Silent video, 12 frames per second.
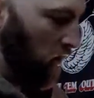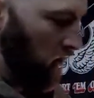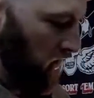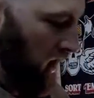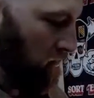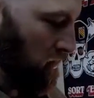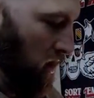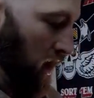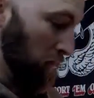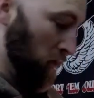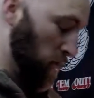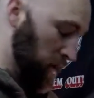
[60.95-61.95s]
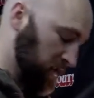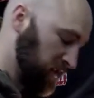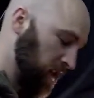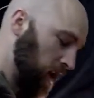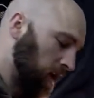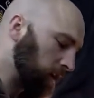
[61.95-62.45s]
or the MOE
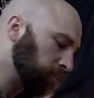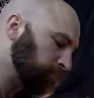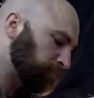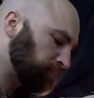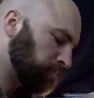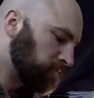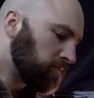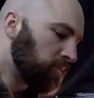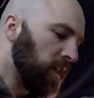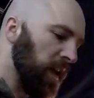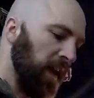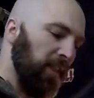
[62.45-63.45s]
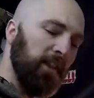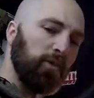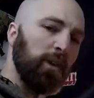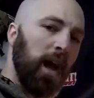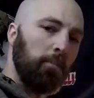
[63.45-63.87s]
stock, and this one